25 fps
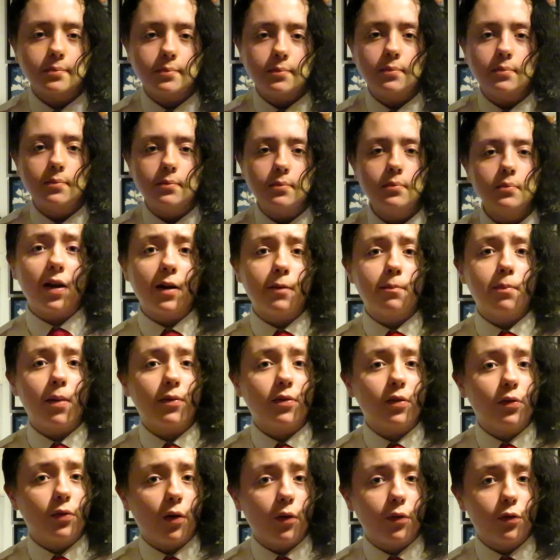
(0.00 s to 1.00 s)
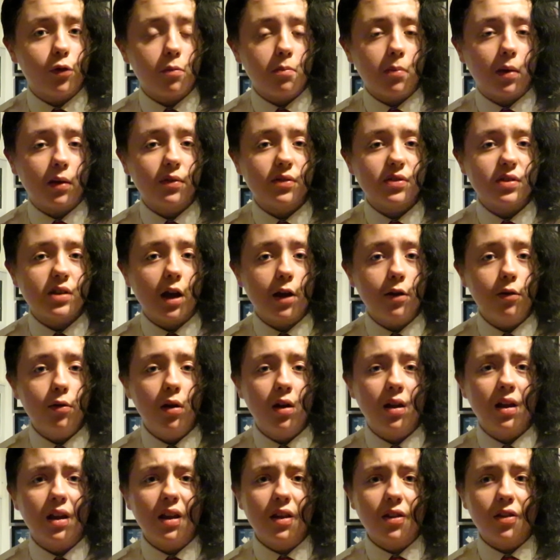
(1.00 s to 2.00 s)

I've been a fan of Biffy for a few months now.